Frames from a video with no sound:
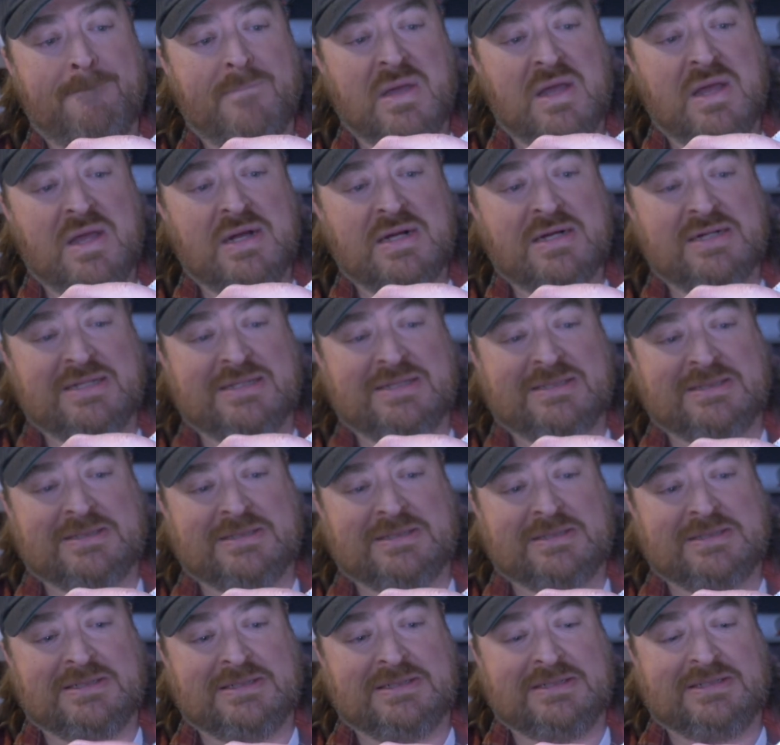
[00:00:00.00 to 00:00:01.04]

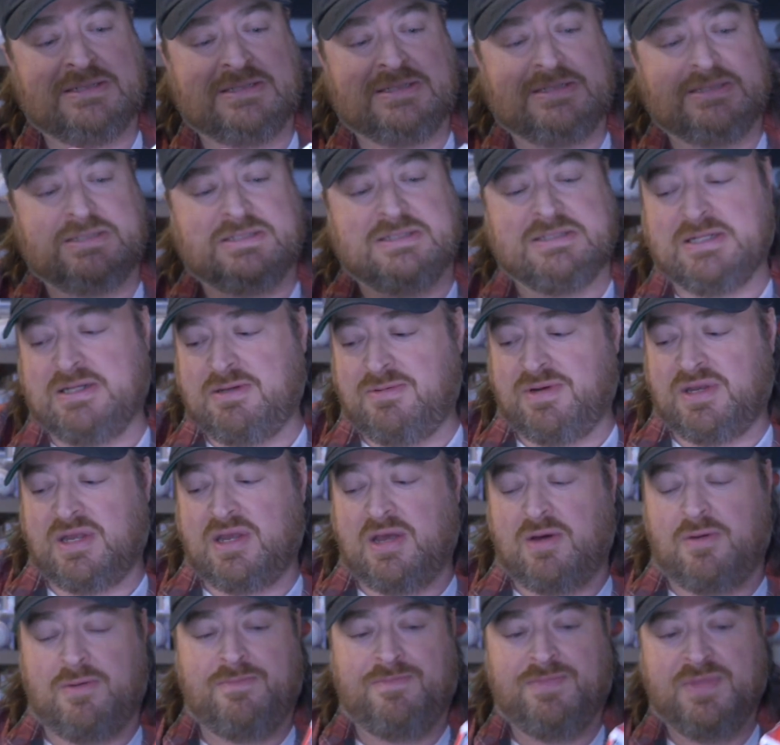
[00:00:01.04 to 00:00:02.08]
Okay, here we
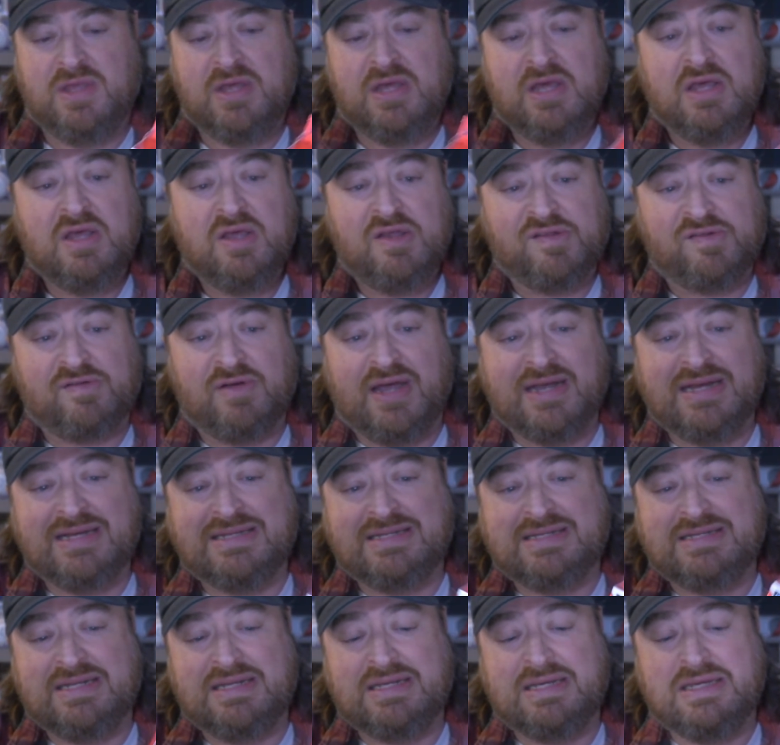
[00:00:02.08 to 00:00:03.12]
go. So I
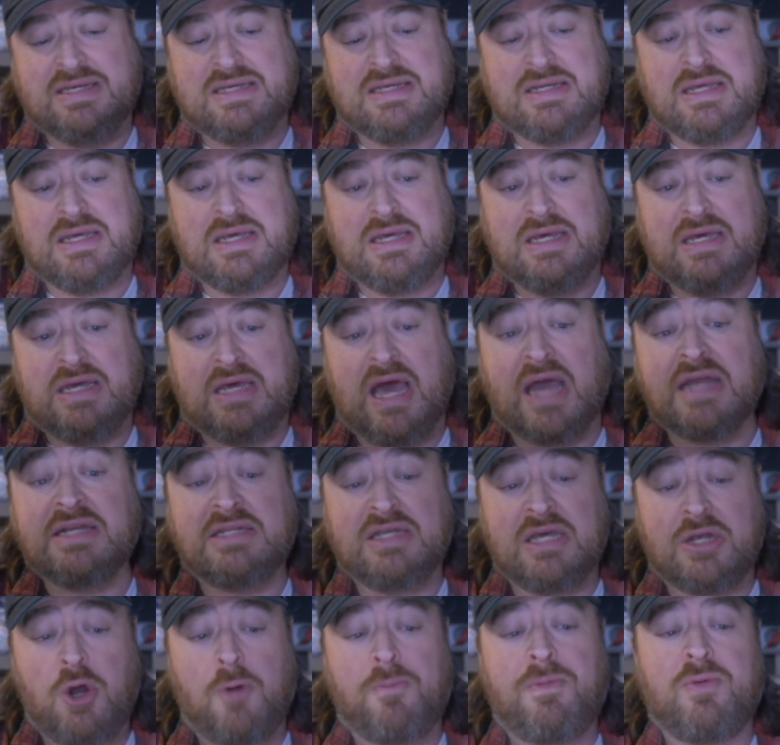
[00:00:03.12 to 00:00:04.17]
did uh, I
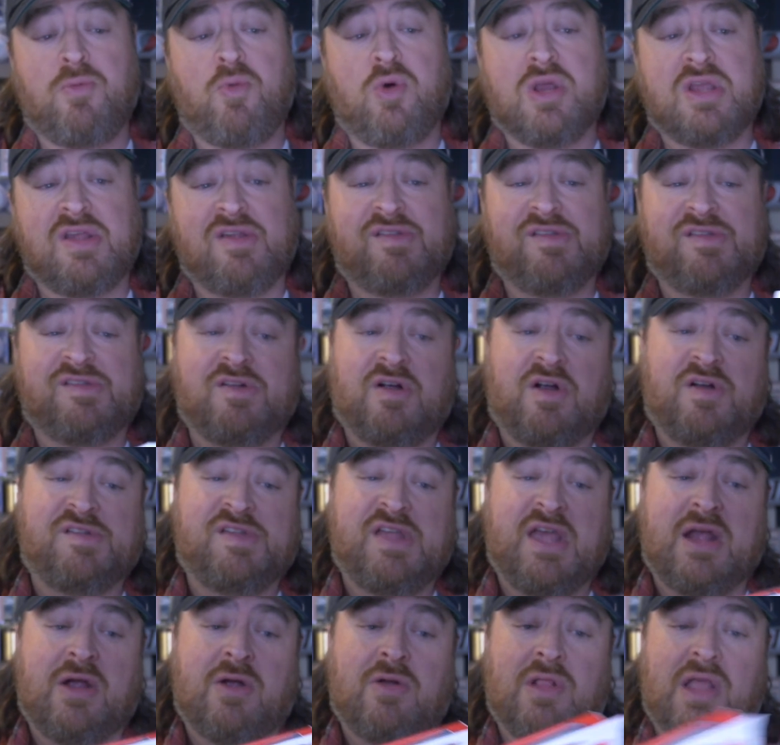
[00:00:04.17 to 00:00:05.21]
did open Rookies and Stars
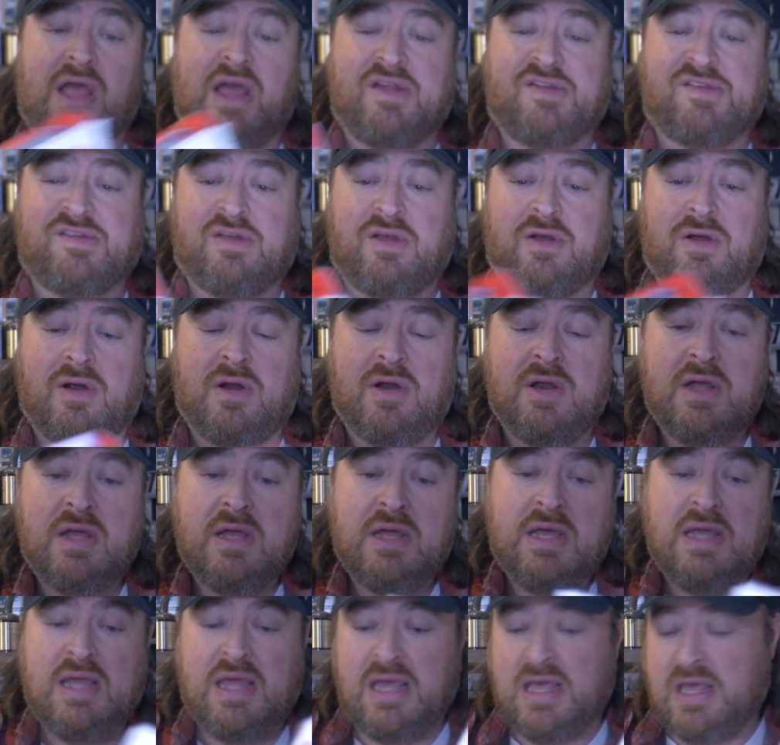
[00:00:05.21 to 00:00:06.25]
hanger last year,
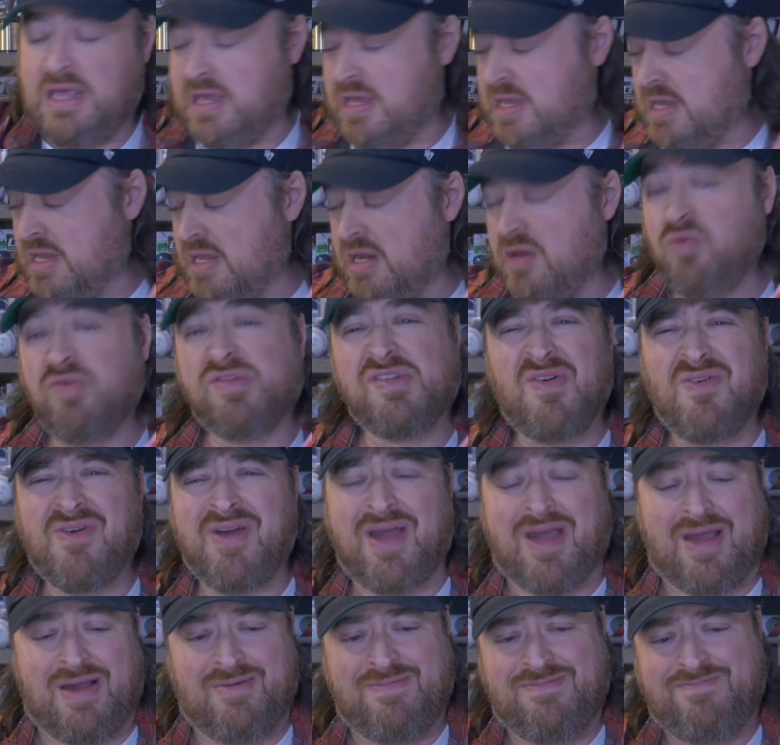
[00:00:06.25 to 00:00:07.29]
and it was
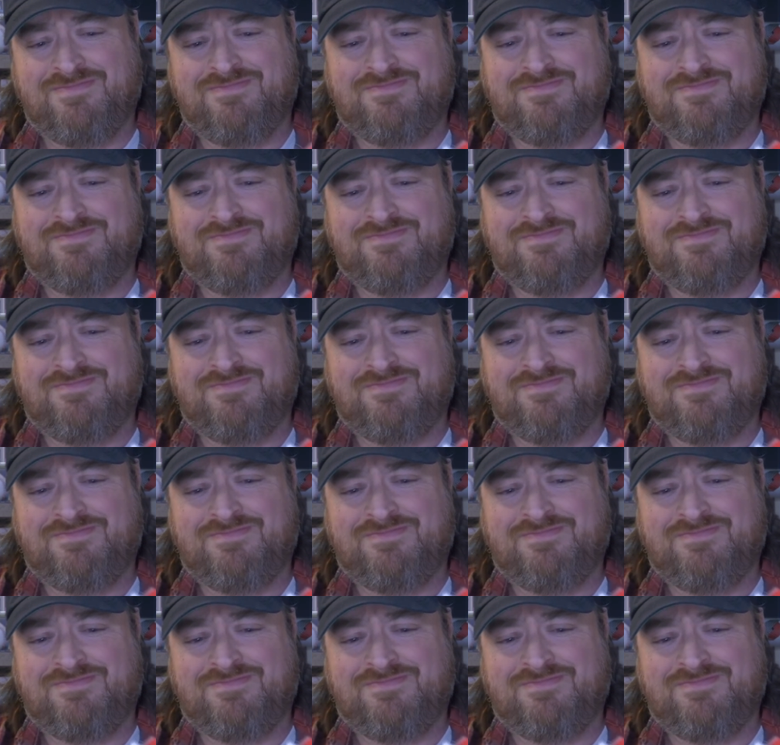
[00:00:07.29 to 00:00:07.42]
okay.